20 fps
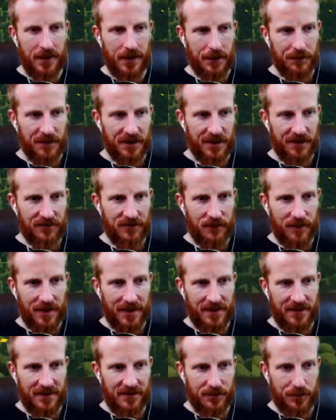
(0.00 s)
I'm going to have to
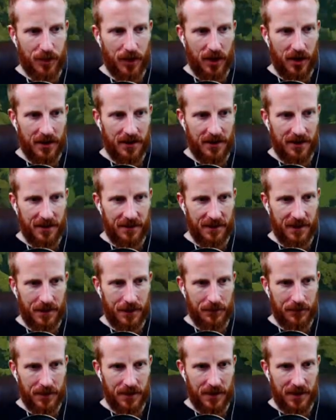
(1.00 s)
buy this plot, and then
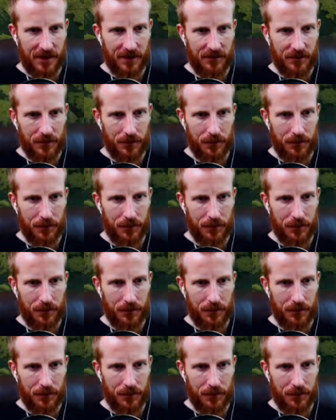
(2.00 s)
I'm going to have to